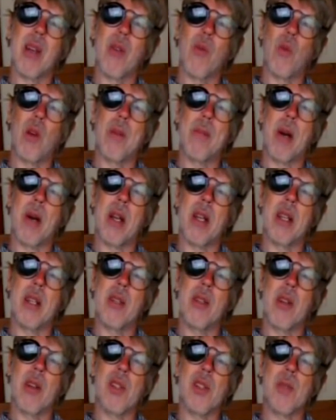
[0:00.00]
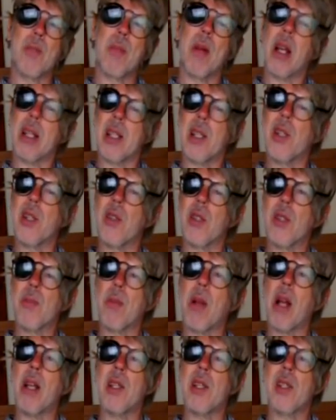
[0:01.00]
whereby, you know,
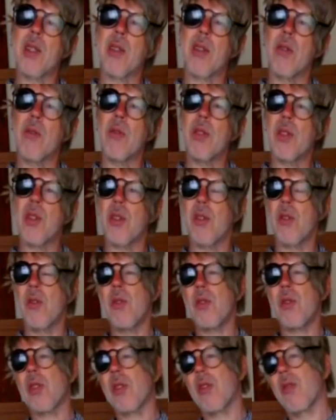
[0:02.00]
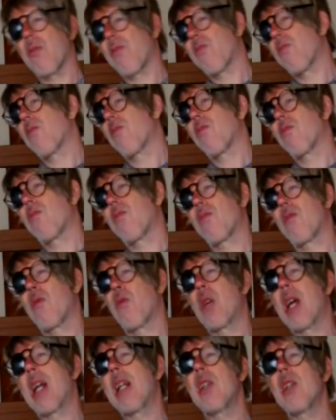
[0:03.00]
use
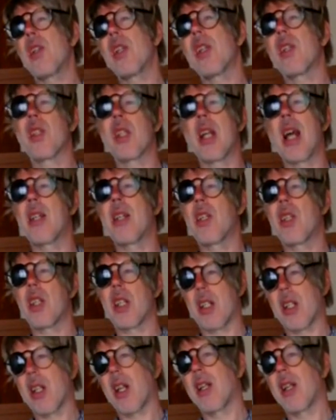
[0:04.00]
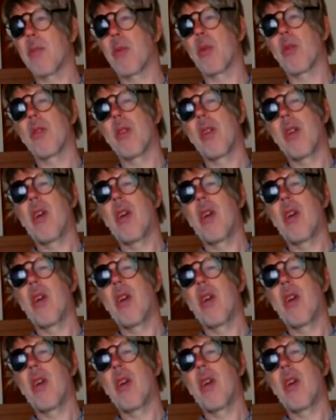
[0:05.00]
reality as an editing table.